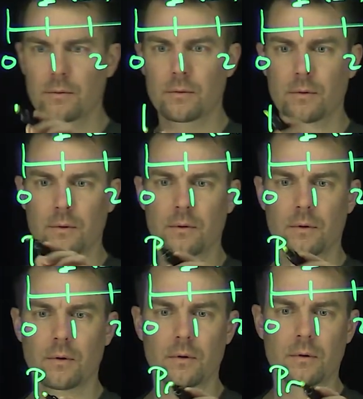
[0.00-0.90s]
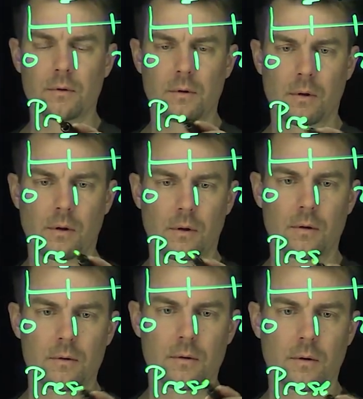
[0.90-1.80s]

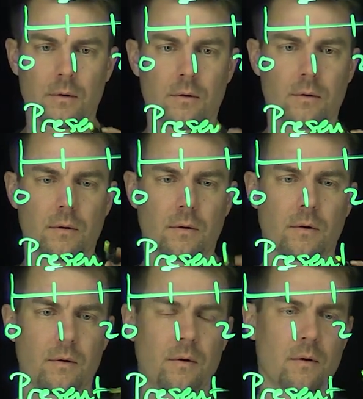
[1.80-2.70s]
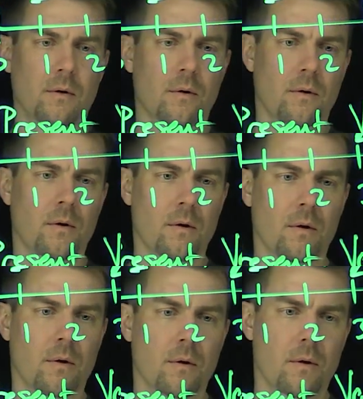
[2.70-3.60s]

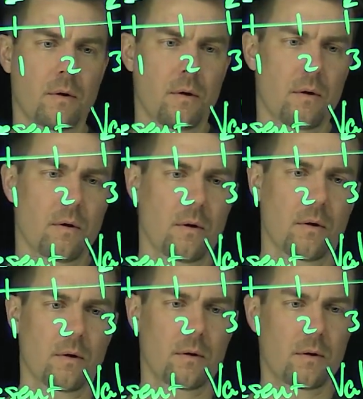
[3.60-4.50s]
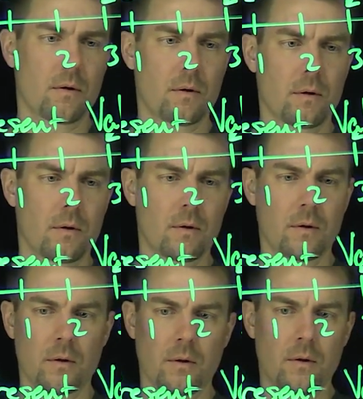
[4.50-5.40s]

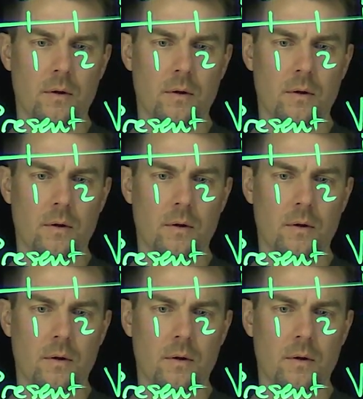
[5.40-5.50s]
No one is speaking in this clip.